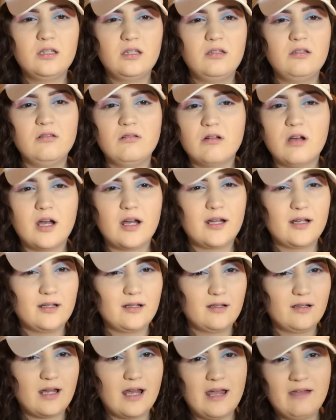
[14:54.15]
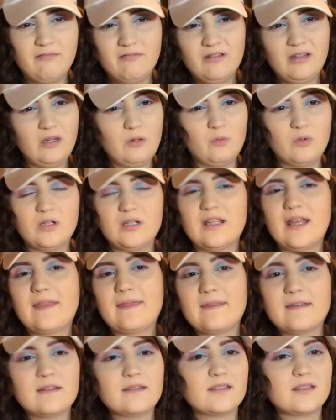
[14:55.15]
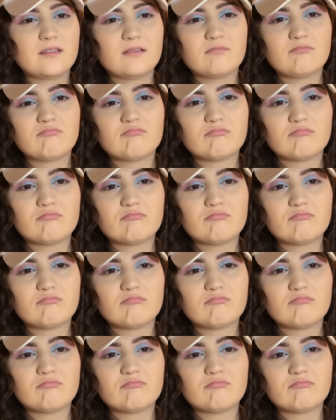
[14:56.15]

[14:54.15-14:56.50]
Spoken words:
not, I really wouldn't get this,